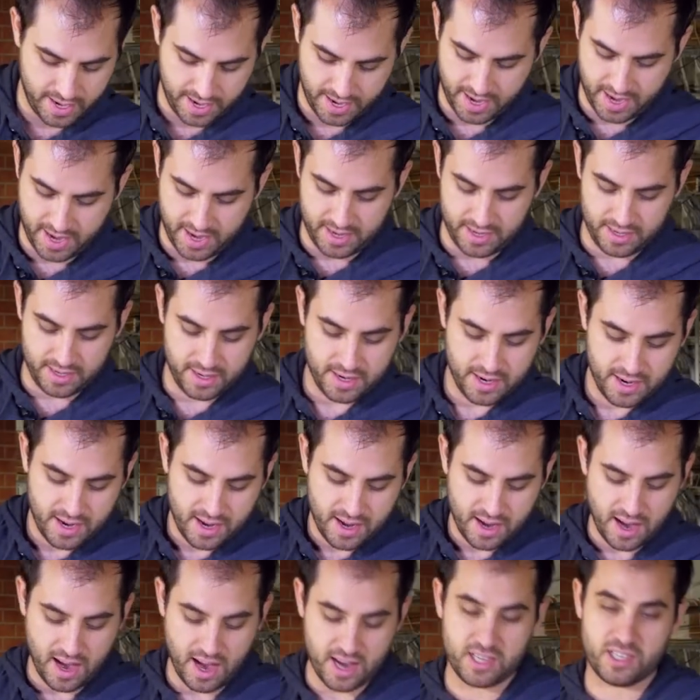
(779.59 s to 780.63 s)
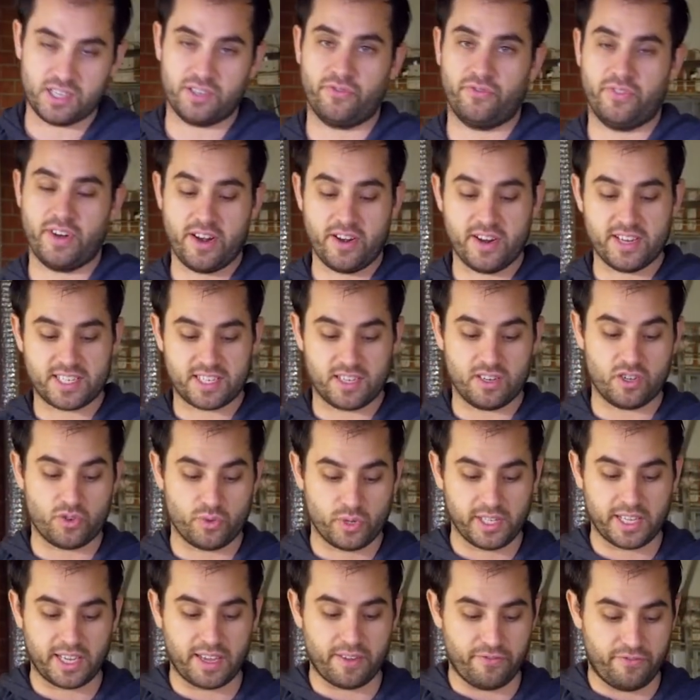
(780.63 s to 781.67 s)
and I just
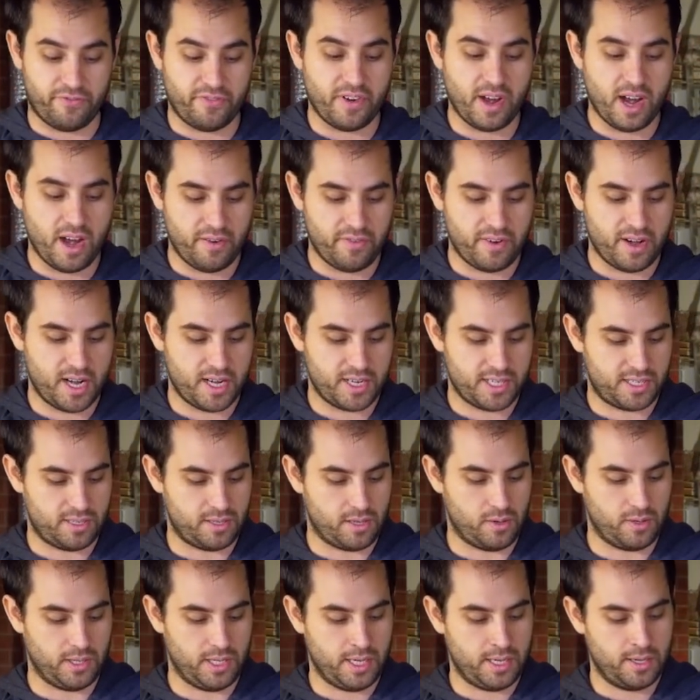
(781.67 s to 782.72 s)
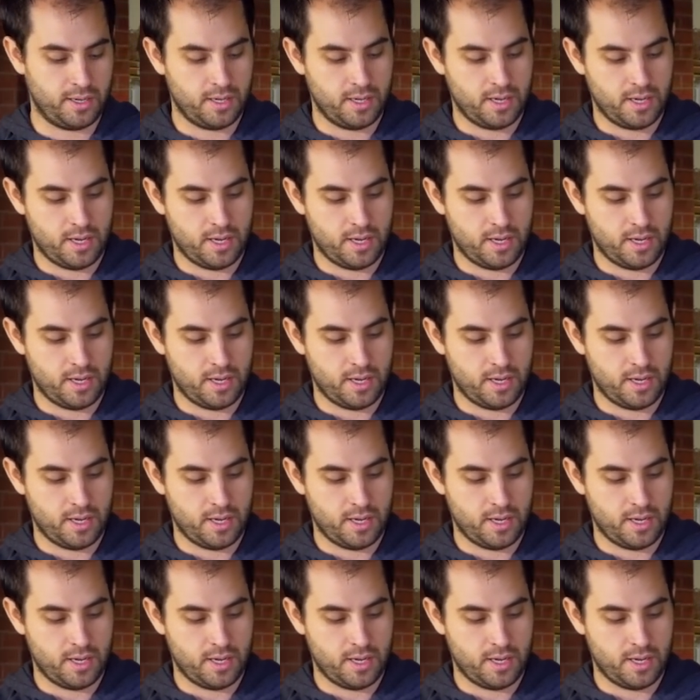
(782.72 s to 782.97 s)
drilling it very, very slowly,